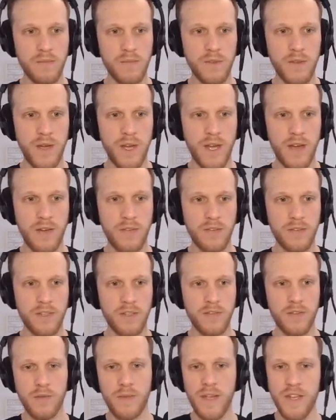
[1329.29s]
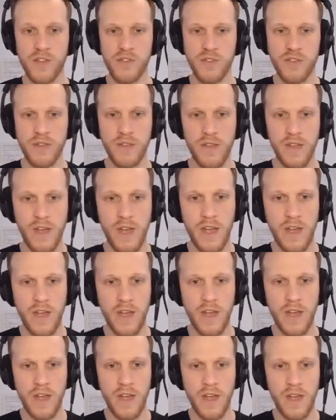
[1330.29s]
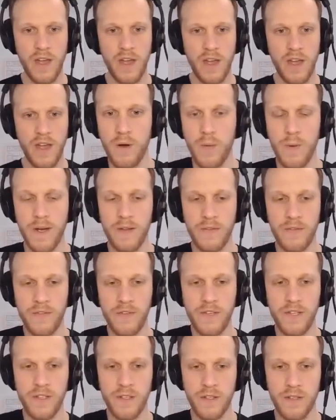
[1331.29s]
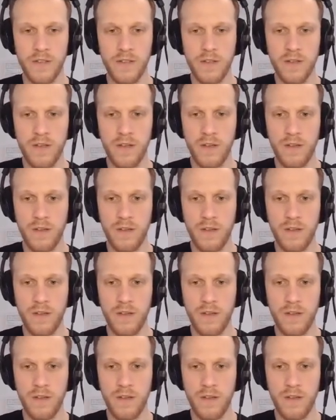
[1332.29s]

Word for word: You have the information as you already seen it uh,